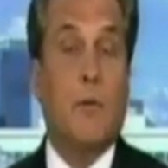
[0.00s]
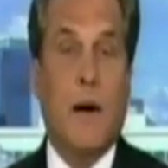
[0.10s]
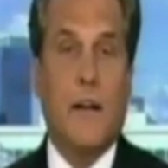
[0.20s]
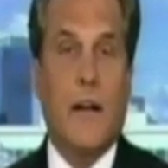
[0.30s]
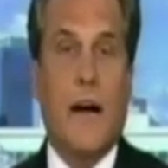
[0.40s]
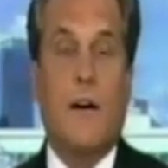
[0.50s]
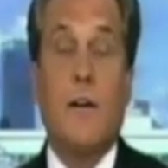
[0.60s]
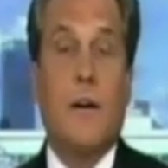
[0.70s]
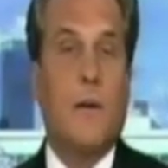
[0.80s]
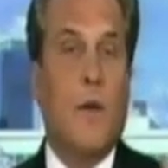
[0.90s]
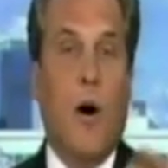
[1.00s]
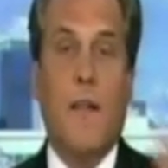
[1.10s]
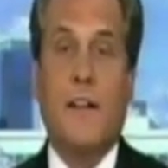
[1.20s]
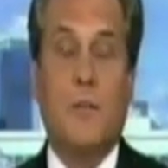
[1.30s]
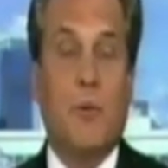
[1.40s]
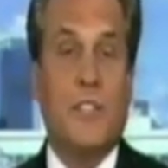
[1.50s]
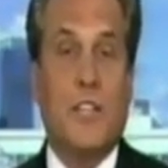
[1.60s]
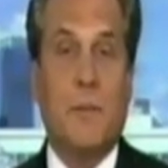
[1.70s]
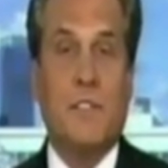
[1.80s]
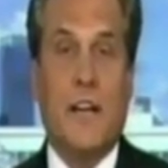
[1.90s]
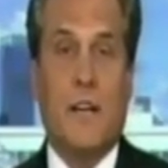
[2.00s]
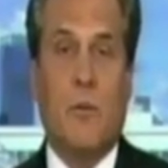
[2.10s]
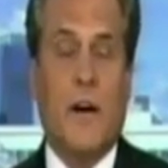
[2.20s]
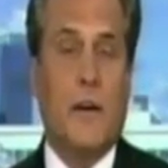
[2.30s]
right now, all that debris is going to be taken away.